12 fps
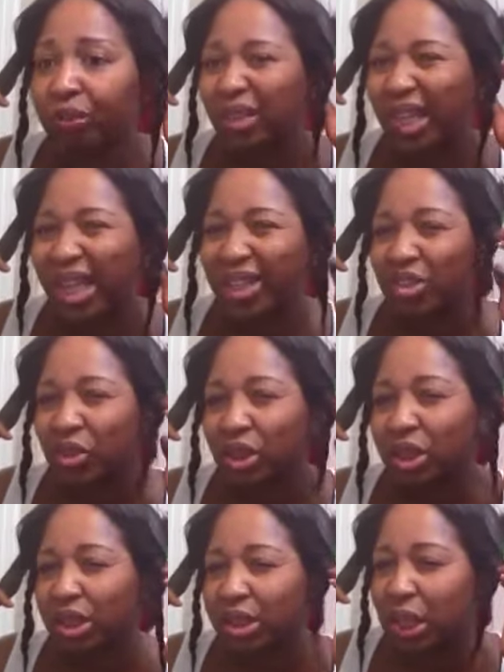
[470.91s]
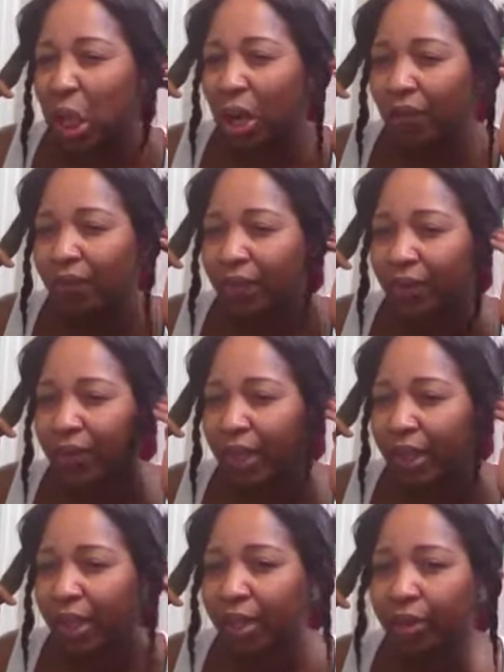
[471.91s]
relaxer look, it's hard for their
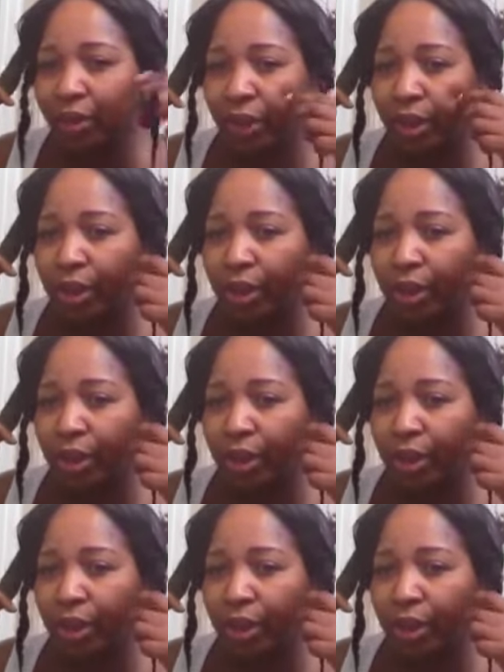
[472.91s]
hair